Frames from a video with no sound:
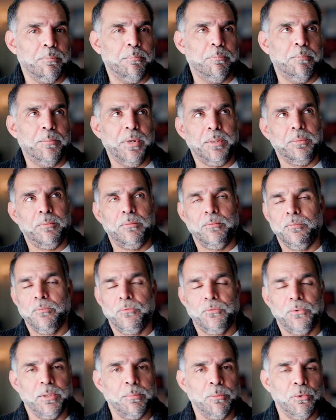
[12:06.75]
But
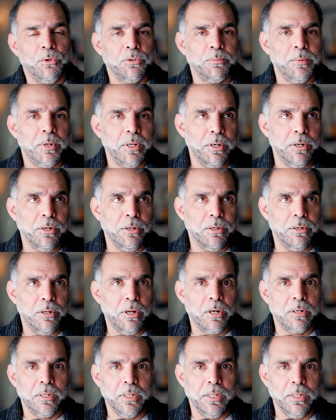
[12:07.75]
for the most part in
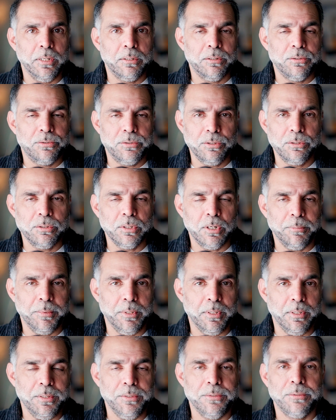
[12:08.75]
.NET, C Sharp
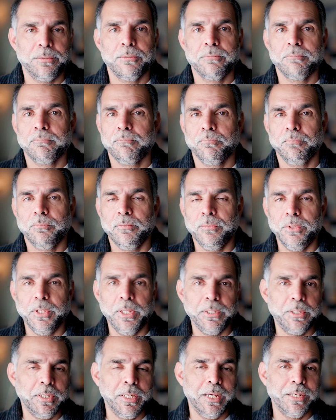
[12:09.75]
at least,
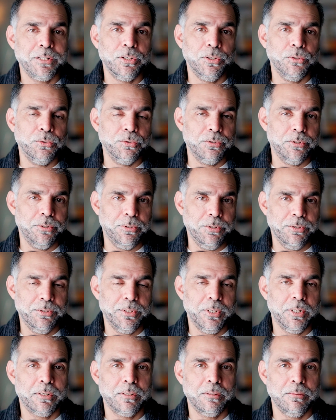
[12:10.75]
nothing actually uses the
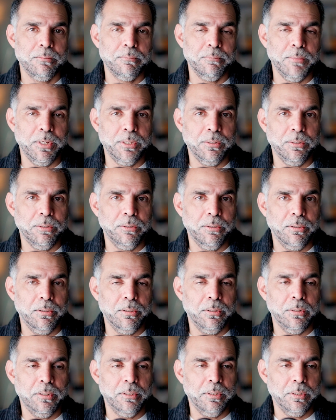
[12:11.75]
reset method
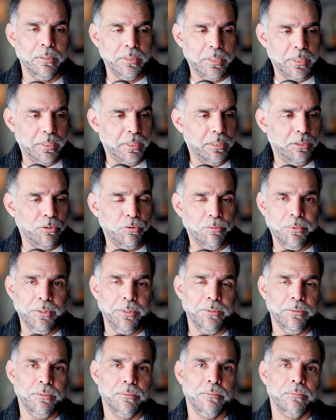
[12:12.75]
on a, a
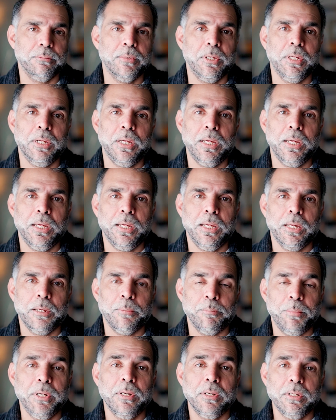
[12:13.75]
numerator.
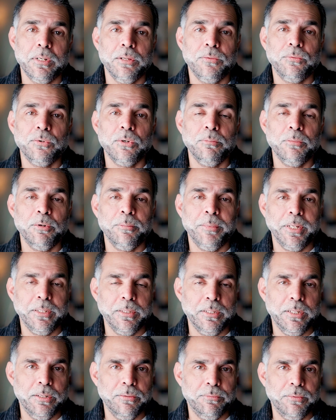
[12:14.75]
But if you're
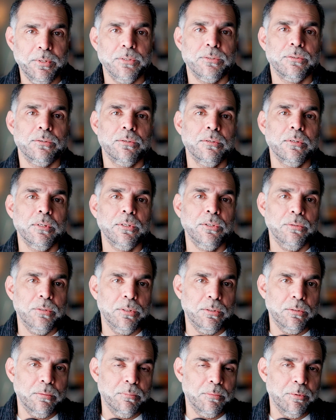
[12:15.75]
implementing the interface, you
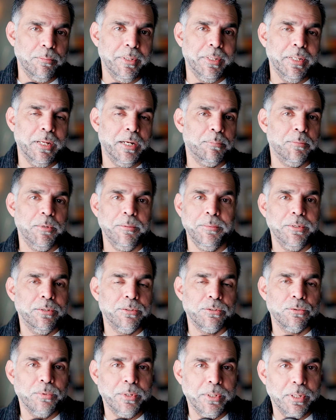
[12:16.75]
need to implement that. Maybe
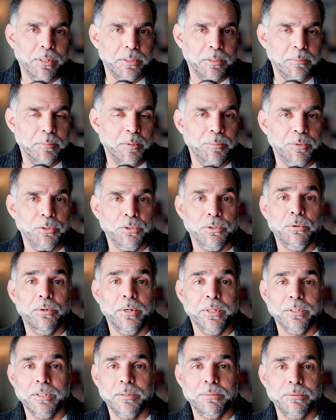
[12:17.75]
it's doing nothing. Maybe you throw
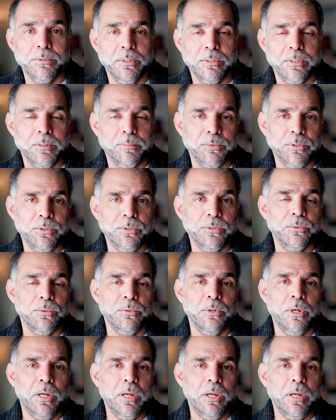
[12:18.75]
an exception. That's up to you.